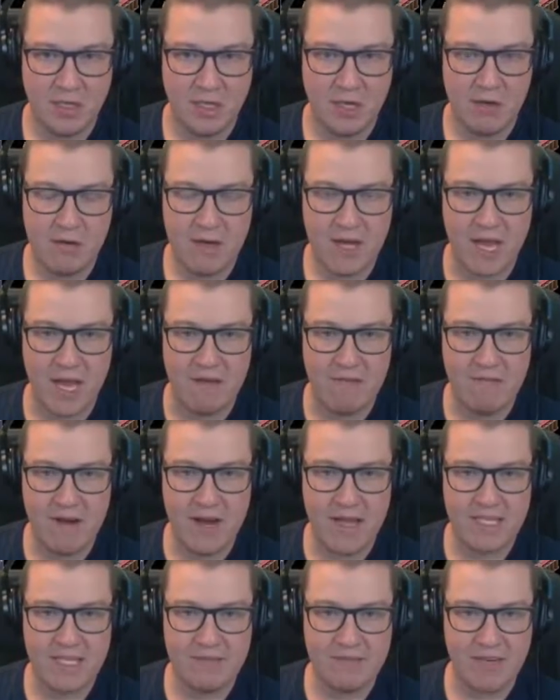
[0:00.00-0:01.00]
Okay,
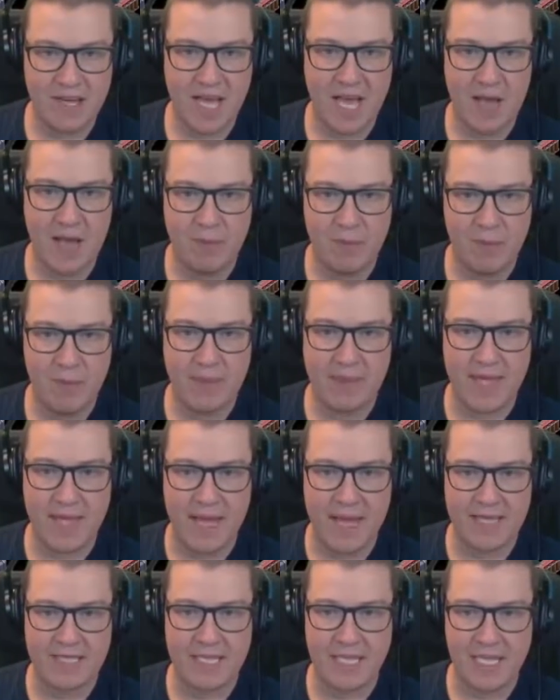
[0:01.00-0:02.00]
relatively happy with
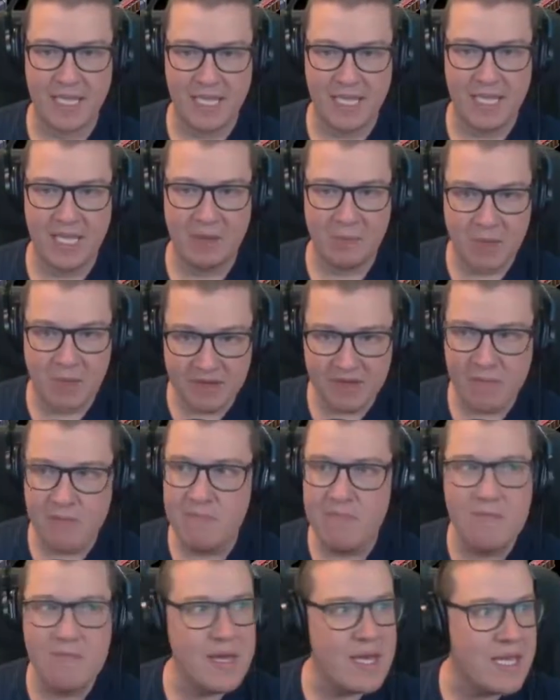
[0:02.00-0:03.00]
that as a little bit of a
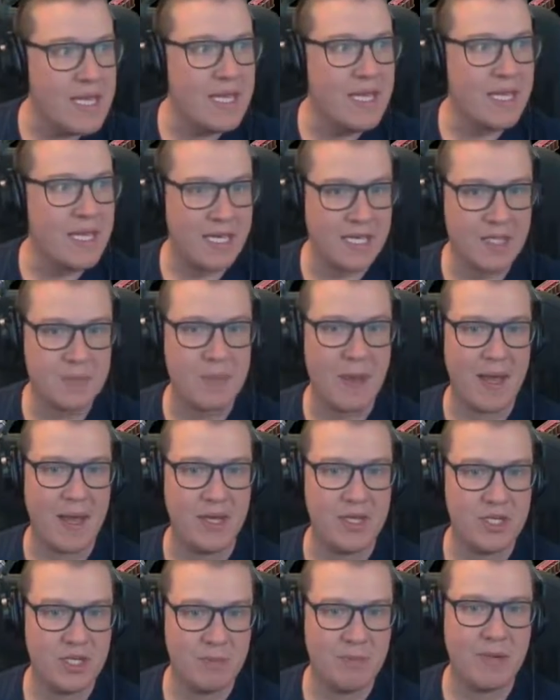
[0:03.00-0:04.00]
mini
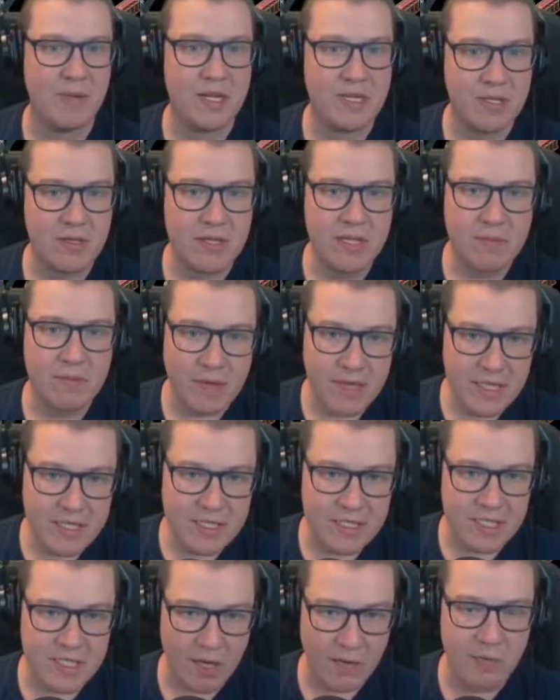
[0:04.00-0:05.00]
expansion, but I do think we need
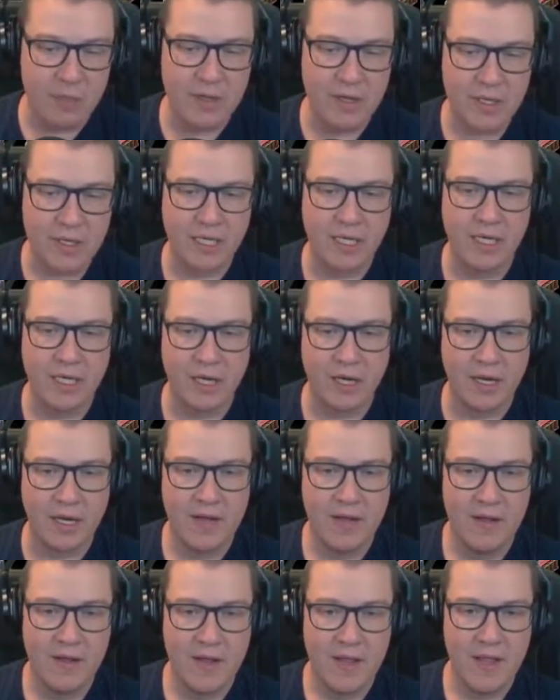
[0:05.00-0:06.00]
to start working on
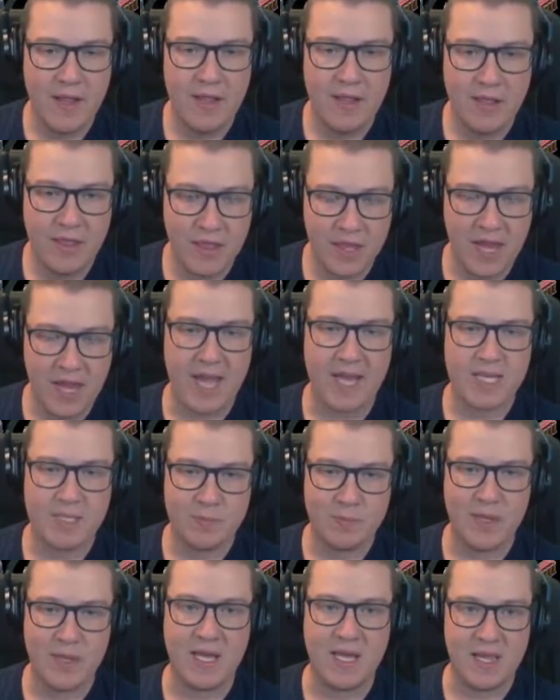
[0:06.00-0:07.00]
the
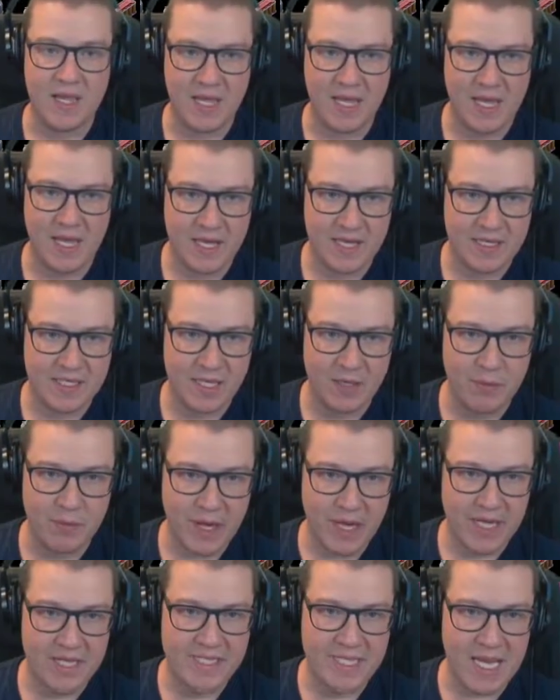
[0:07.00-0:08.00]
next big thing. So we're
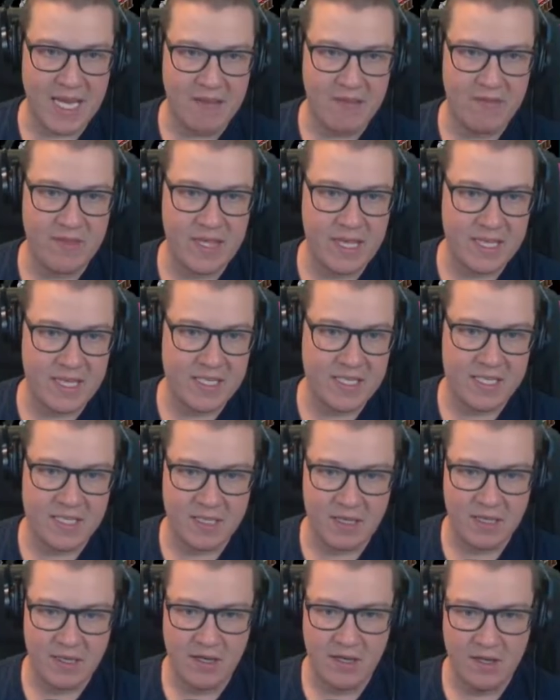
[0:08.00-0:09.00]
going to save this
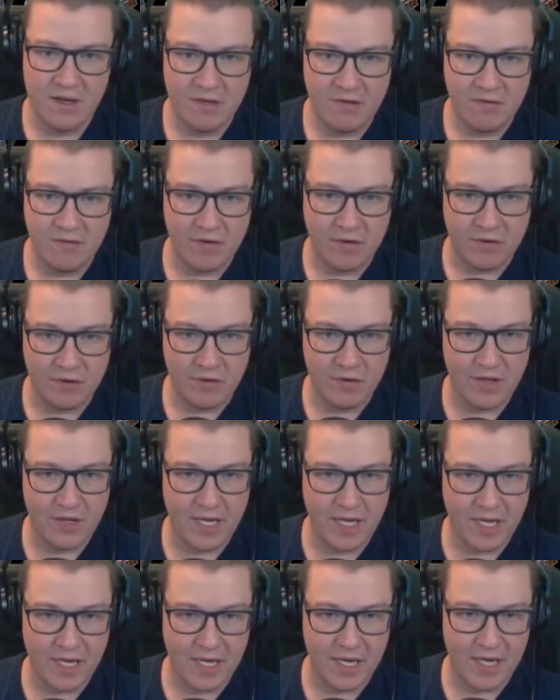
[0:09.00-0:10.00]
for
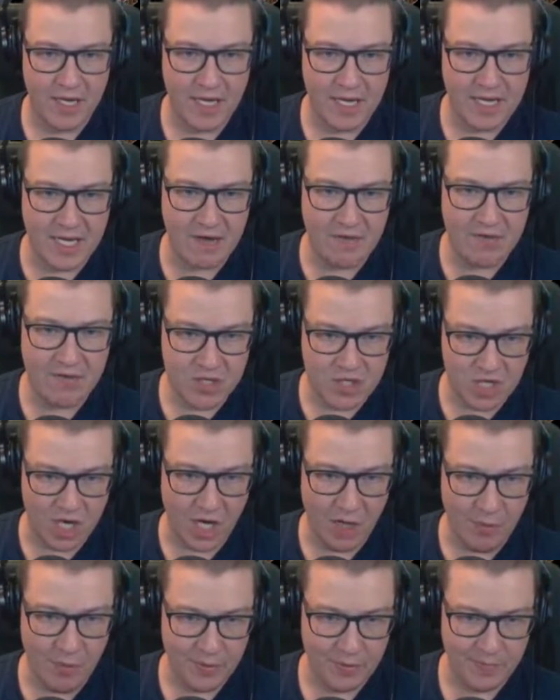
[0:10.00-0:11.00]
a gift
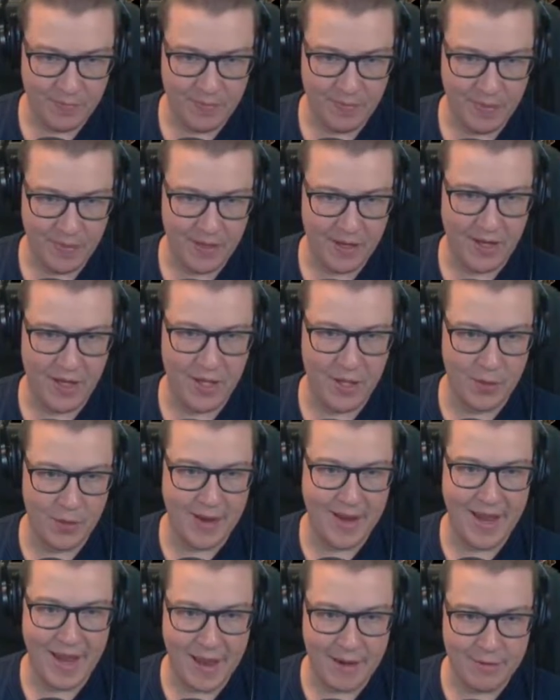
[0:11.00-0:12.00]
shop on the
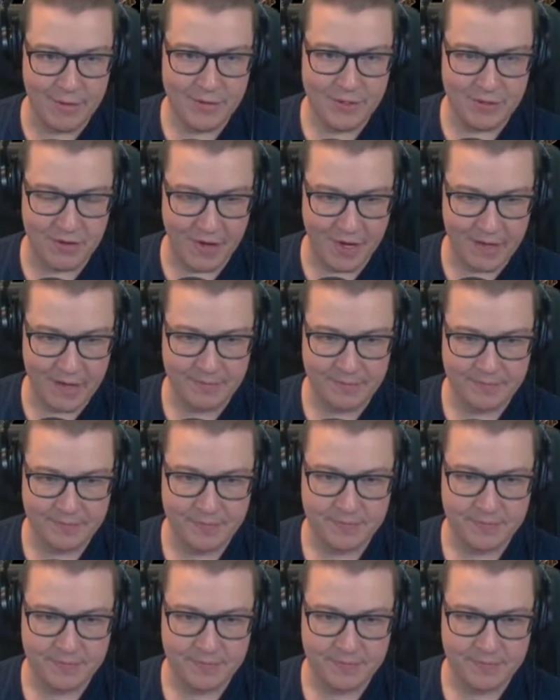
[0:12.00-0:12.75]
way out, right?